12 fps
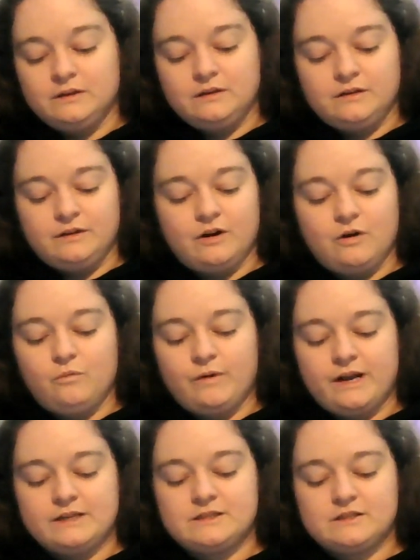you know,
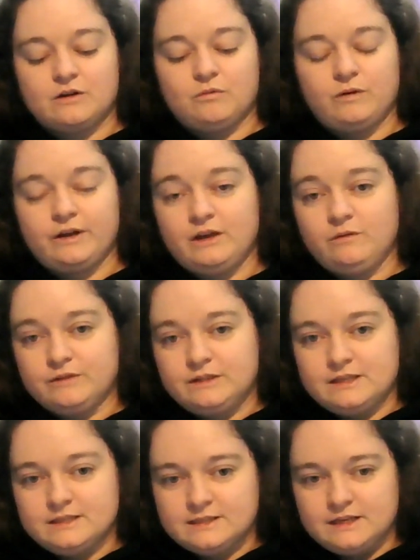when I start working with
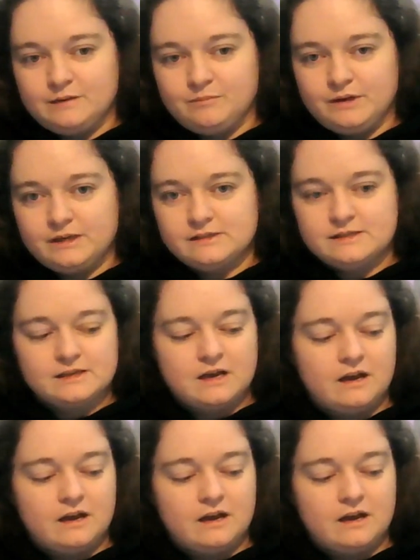these seed beads.